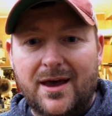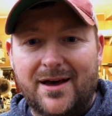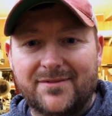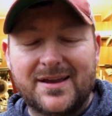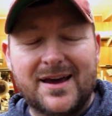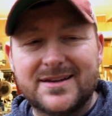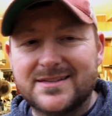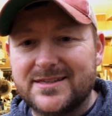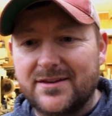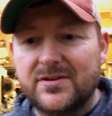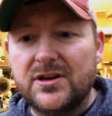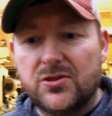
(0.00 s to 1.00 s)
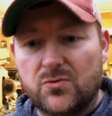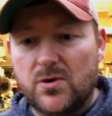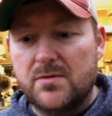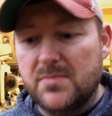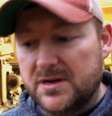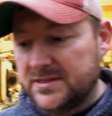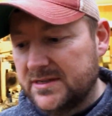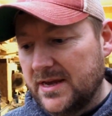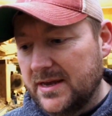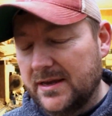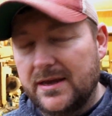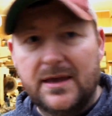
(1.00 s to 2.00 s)
I've got a 73
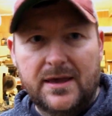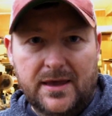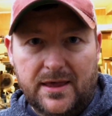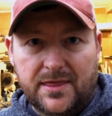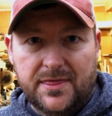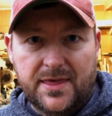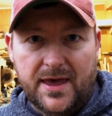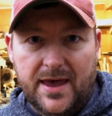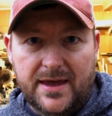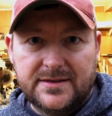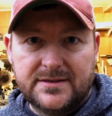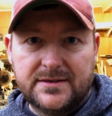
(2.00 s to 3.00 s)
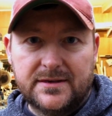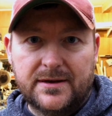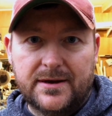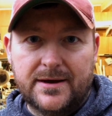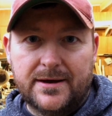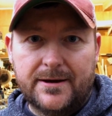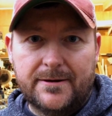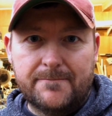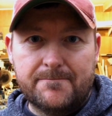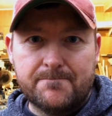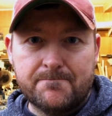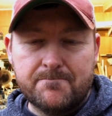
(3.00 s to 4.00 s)
Mustang that,
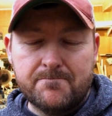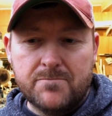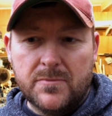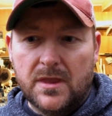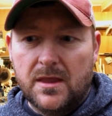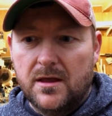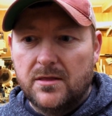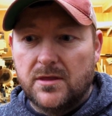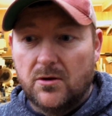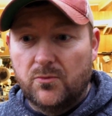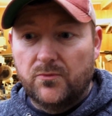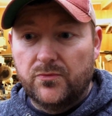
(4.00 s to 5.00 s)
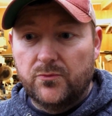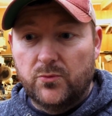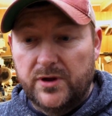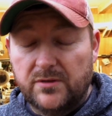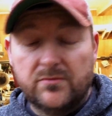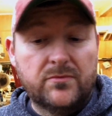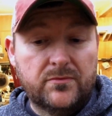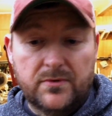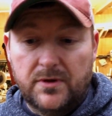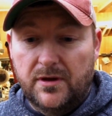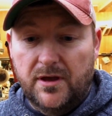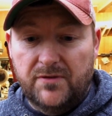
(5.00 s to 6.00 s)
that we
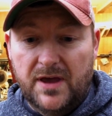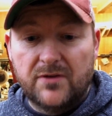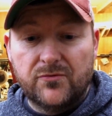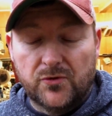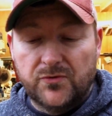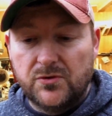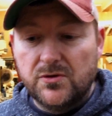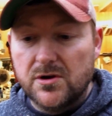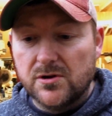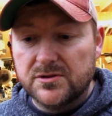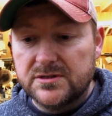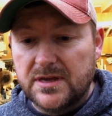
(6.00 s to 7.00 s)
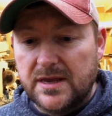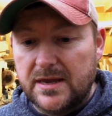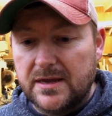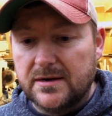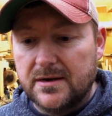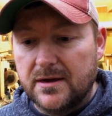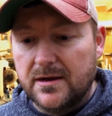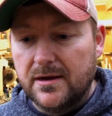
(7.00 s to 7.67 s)
have had for a few years, and